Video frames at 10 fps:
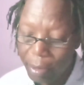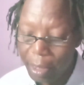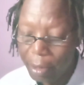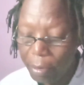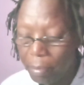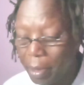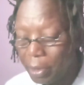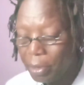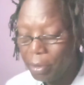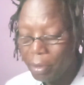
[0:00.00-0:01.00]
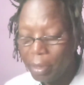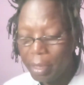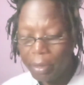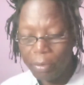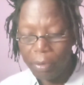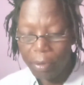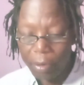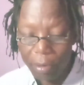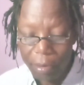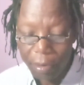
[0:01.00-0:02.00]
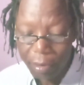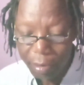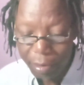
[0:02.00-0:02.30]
robust theory that we all know,